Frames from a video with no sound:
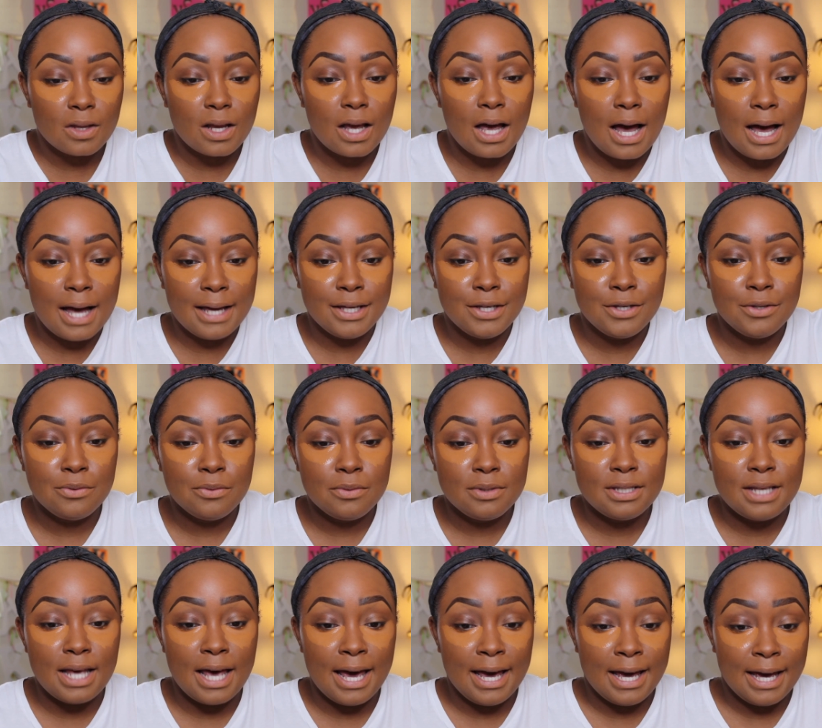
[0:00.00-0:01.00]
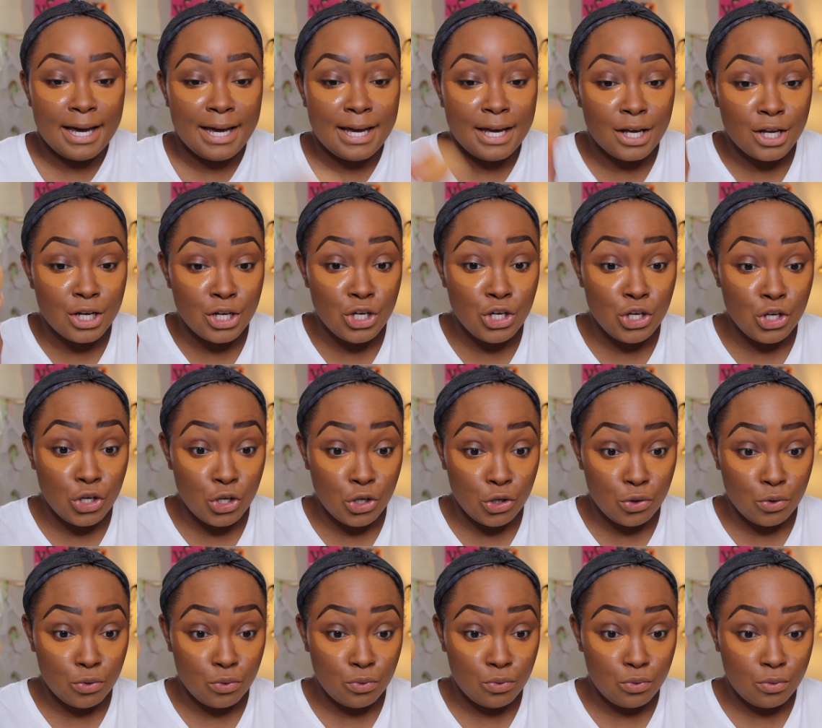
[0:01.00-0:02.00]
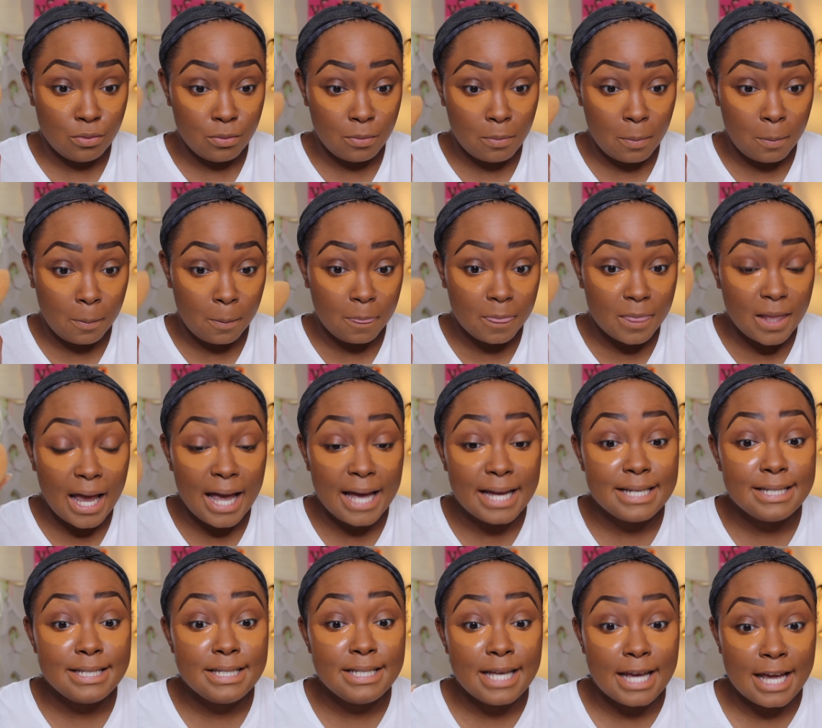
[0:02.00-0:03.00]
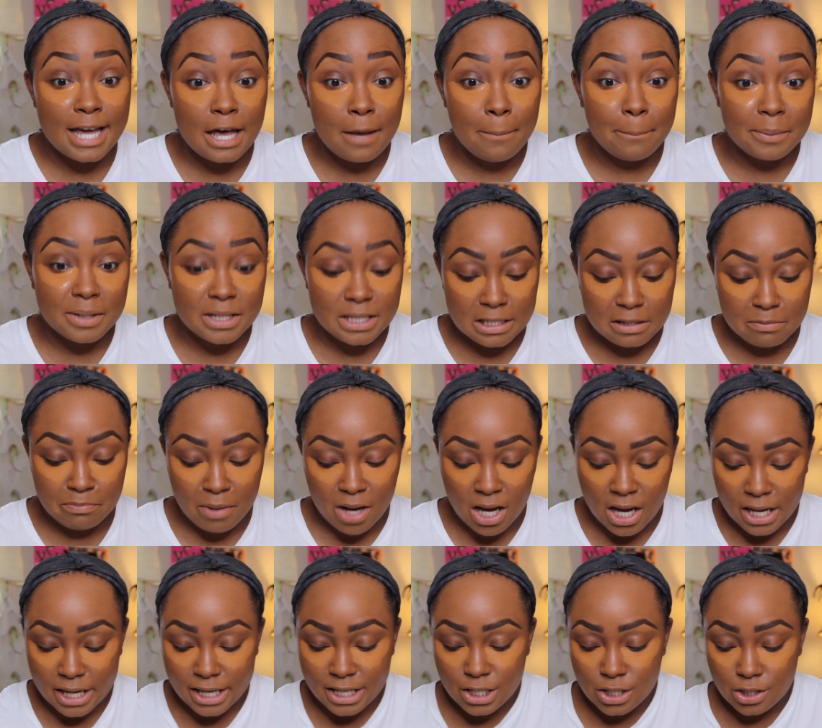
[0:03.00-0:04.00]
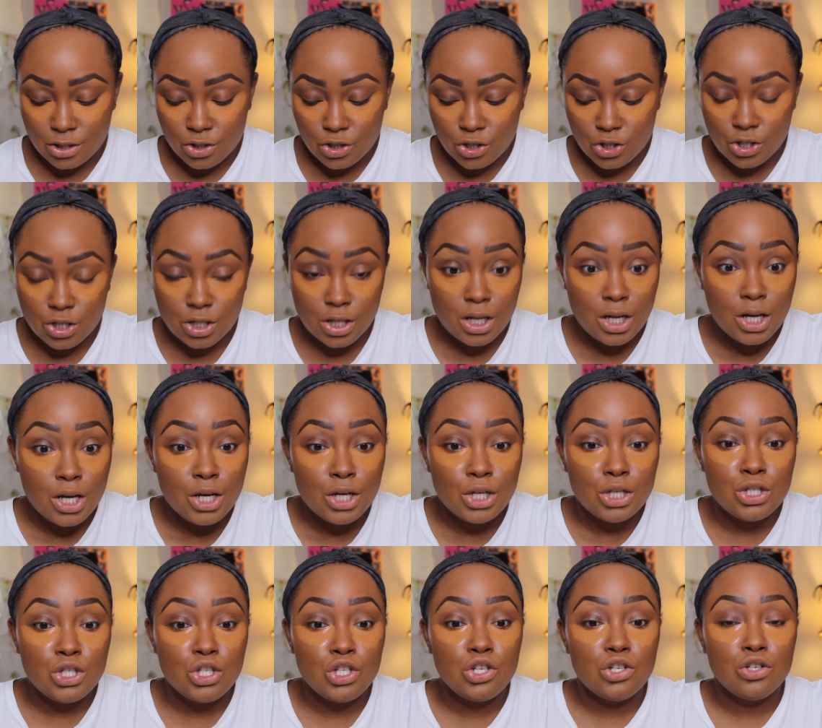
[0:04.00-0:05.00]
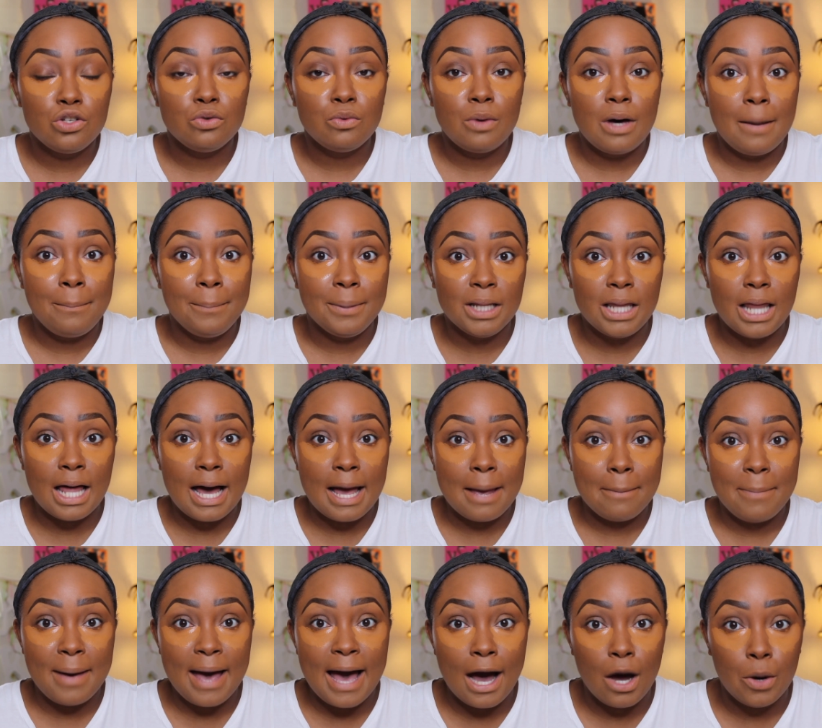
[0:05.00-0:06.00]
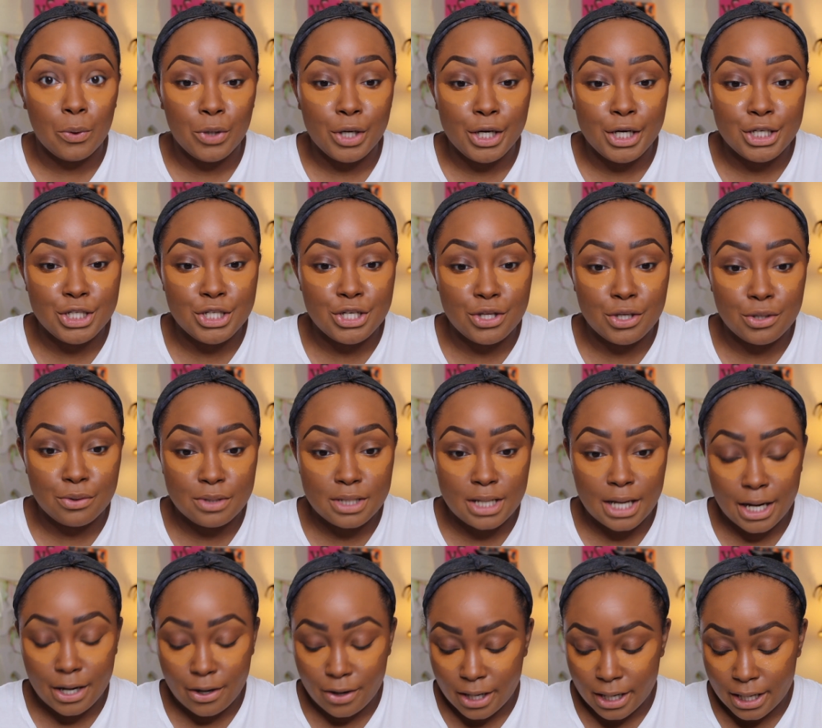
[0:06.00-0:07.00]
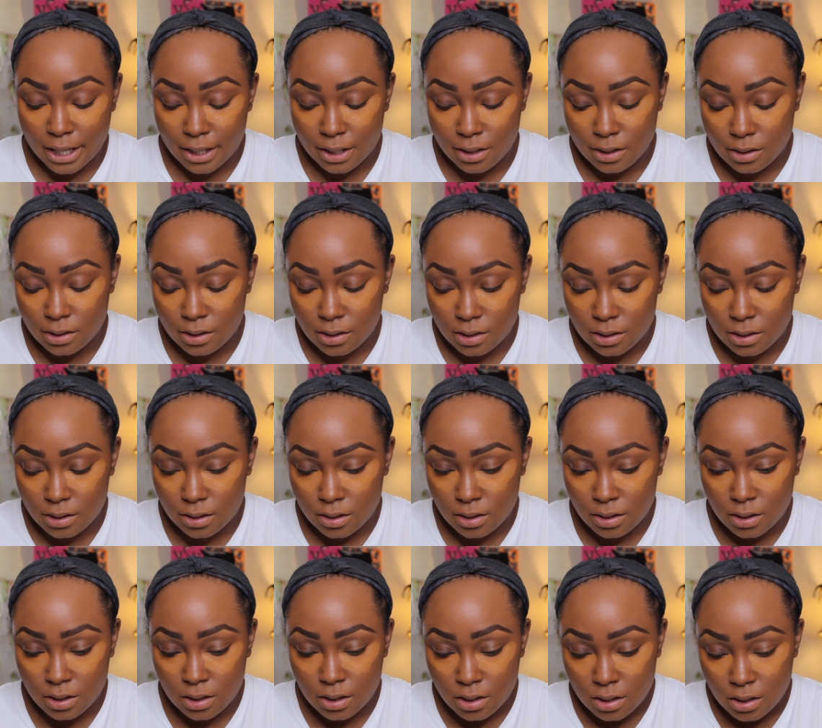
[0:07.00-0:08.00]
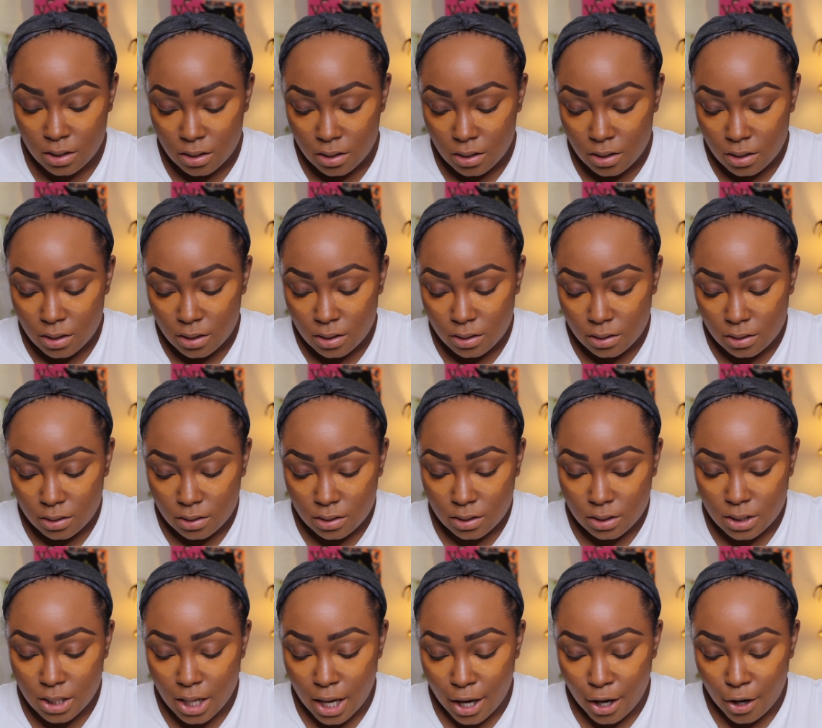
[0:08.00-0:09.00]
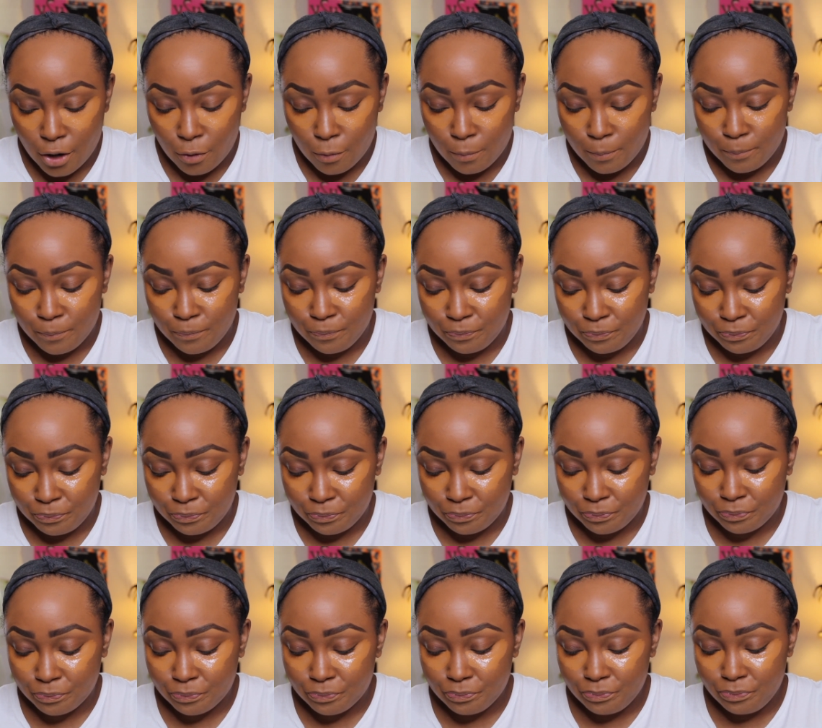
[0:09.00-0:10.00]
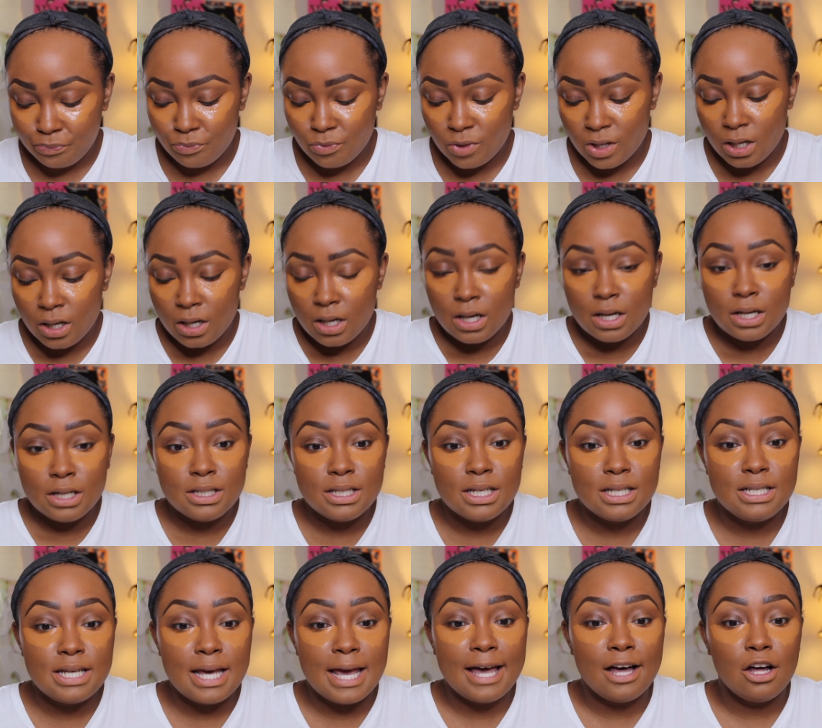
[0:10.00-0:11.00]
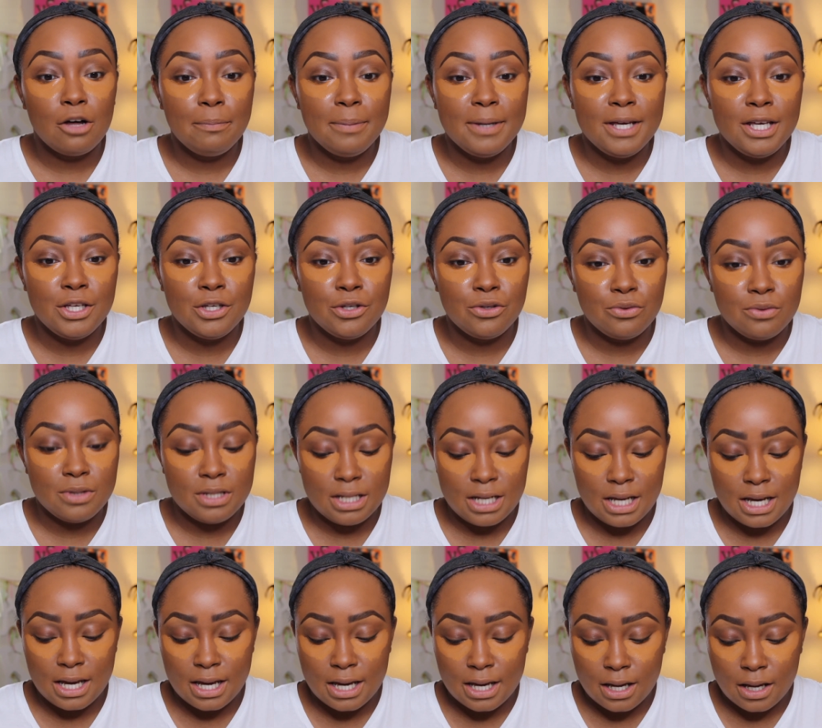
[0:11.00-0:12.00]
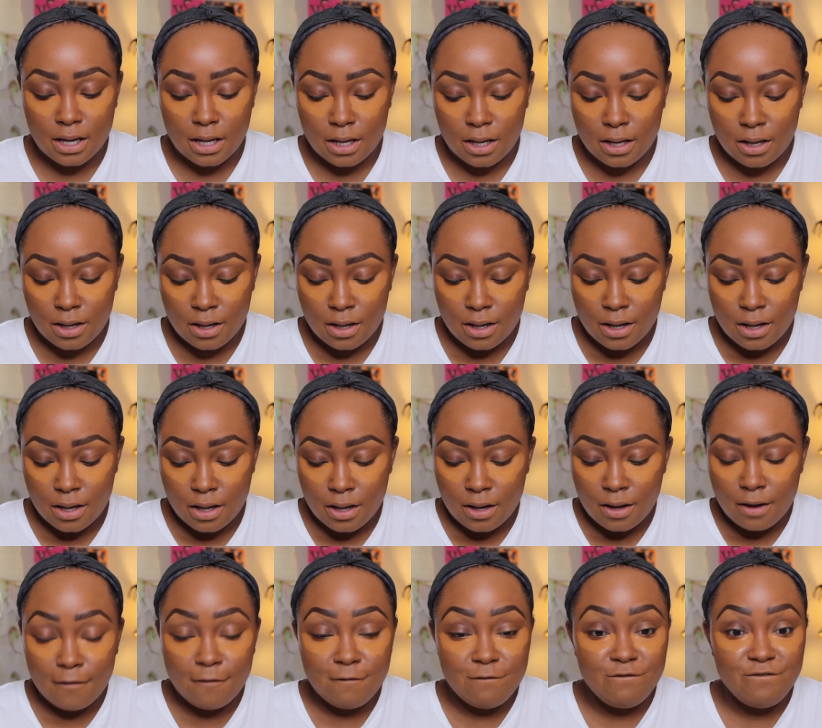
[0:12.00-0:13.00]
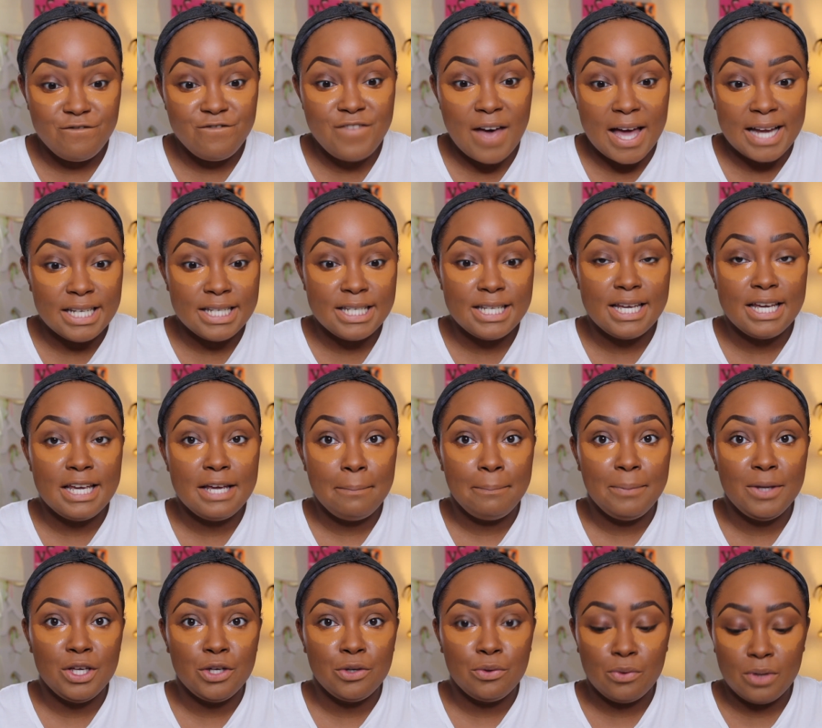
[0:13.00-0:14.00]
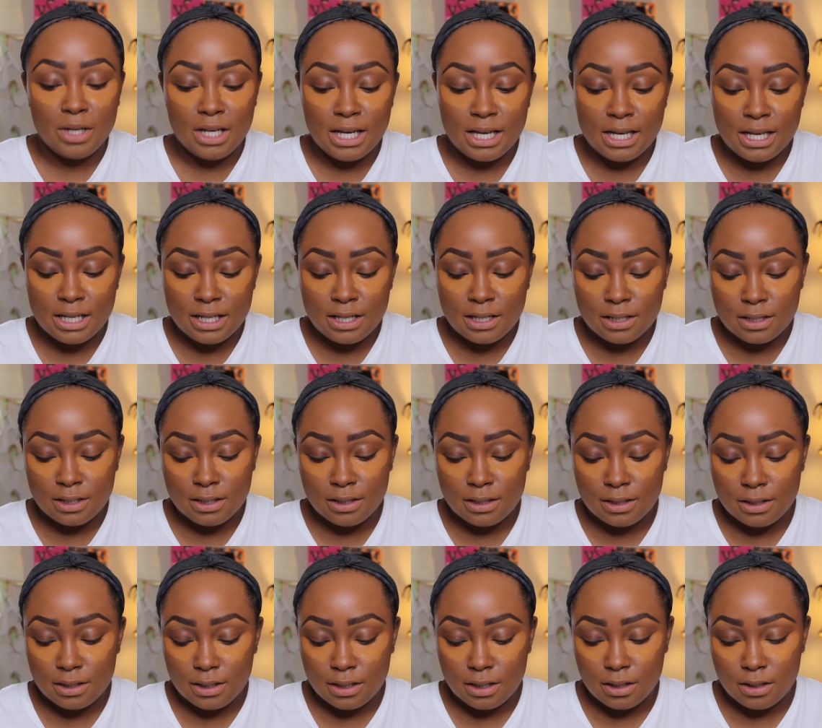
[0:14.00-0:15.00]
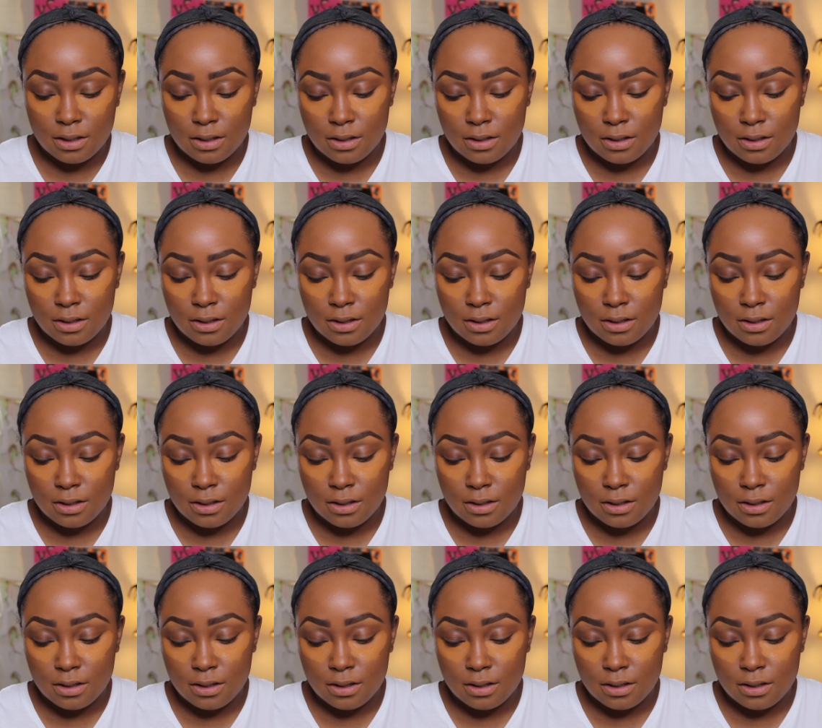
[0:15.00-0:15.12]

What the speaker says: I use a new and damp sponge to apply powder to those areas. So today I'll be using Fenty Beauty's